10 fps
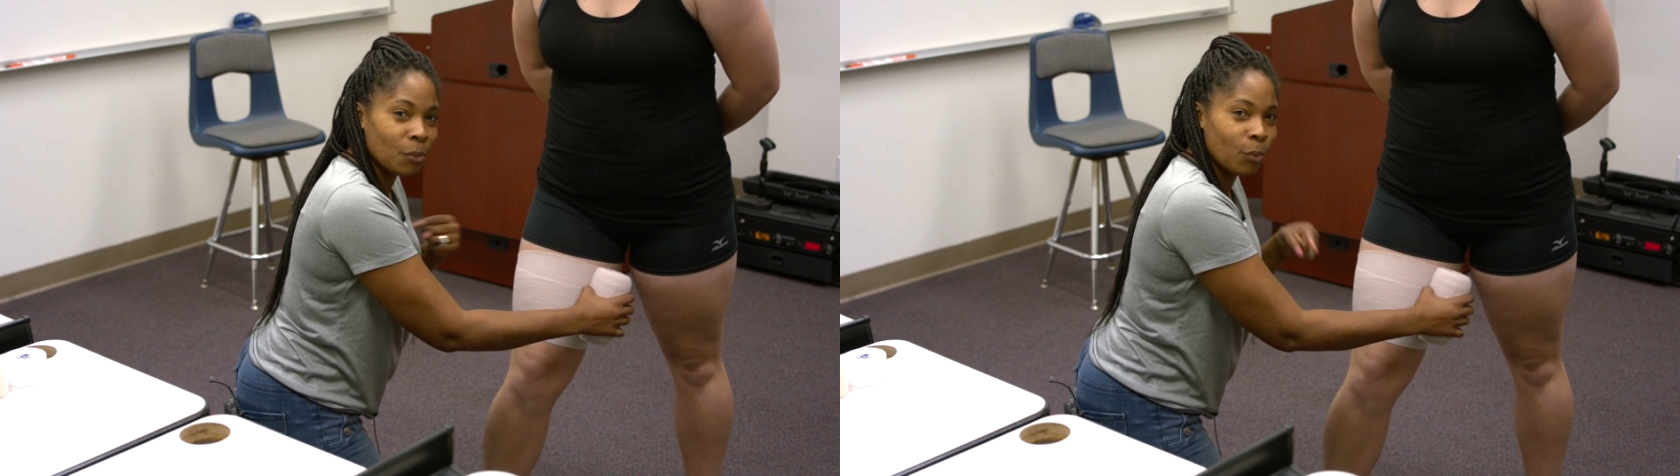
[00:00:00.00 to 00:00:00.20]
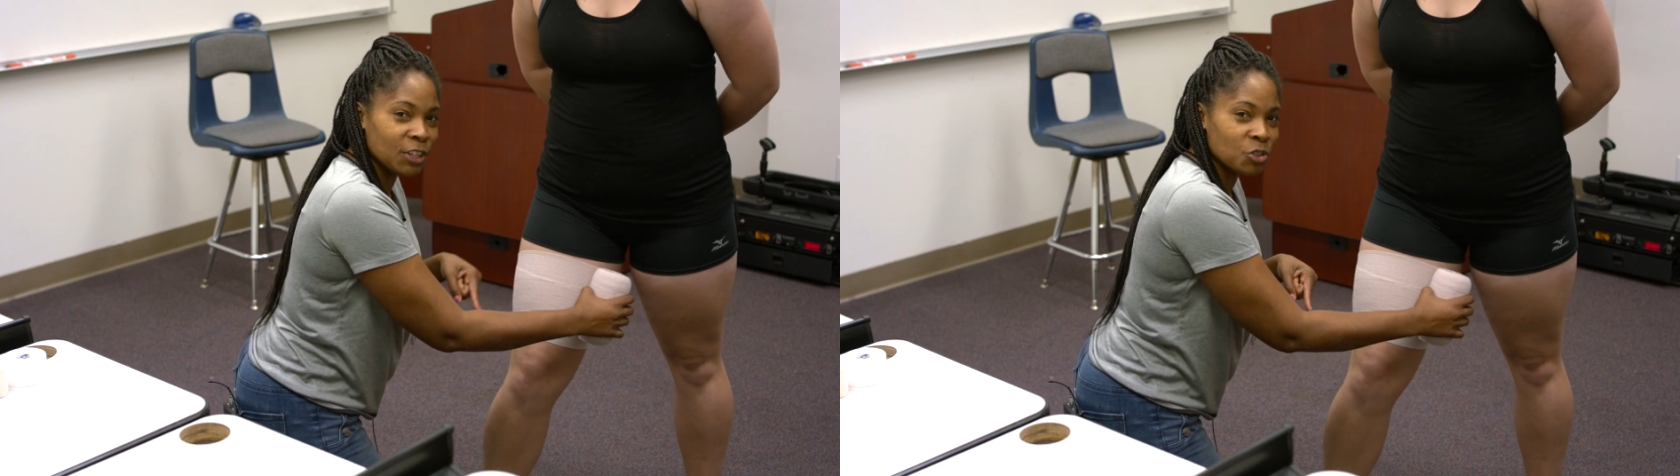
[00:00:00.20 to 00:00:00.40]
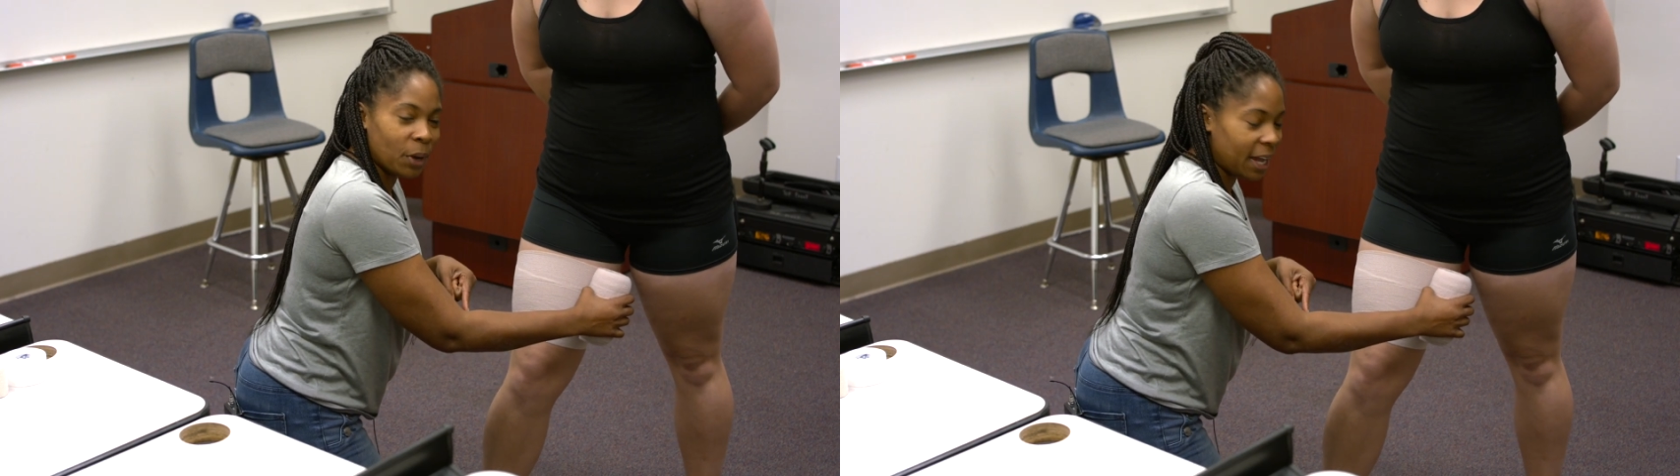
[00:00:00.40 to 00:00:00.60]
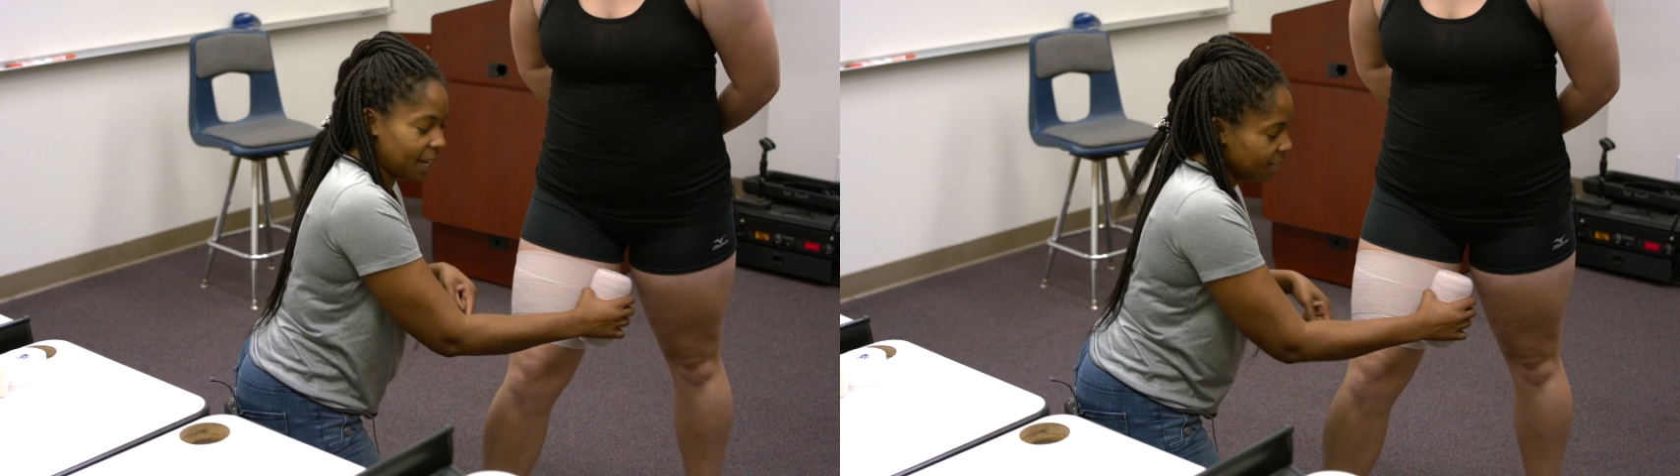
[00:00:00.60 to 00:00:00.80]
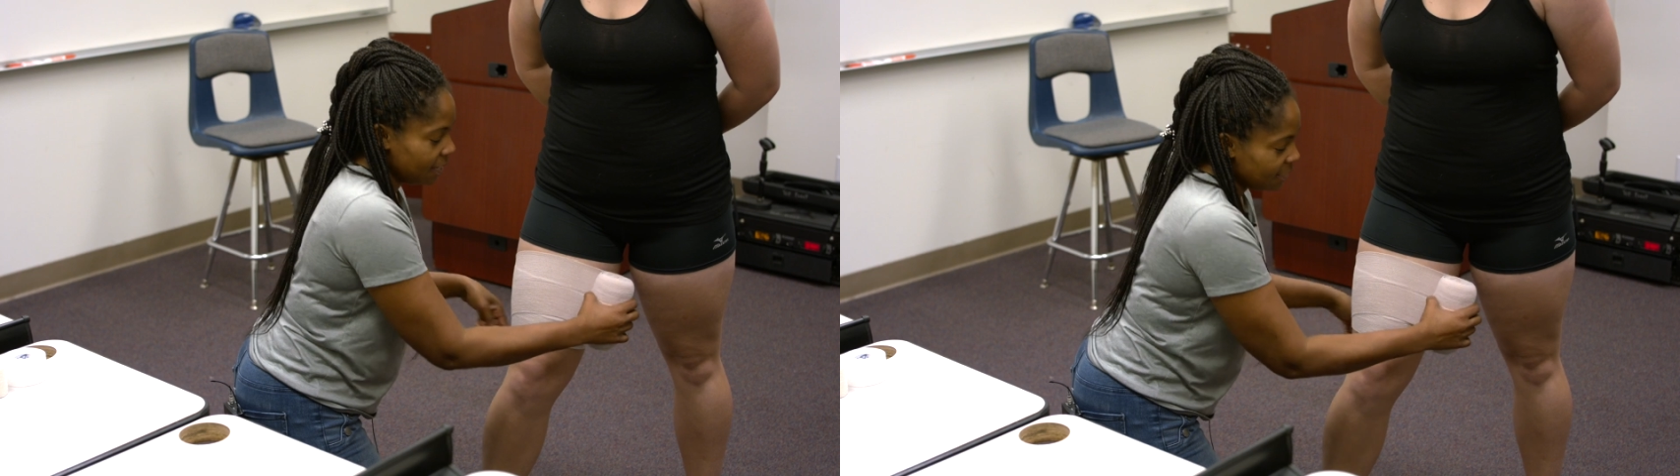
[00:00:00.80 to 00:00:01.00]
which
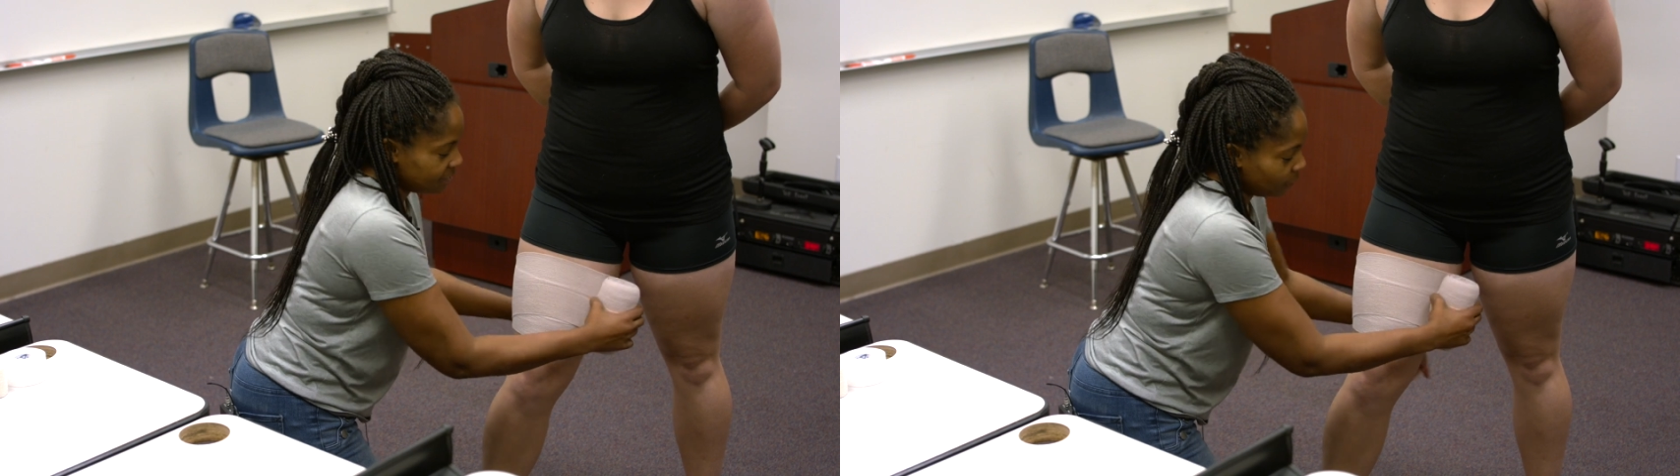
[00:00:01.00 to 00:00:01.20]
way to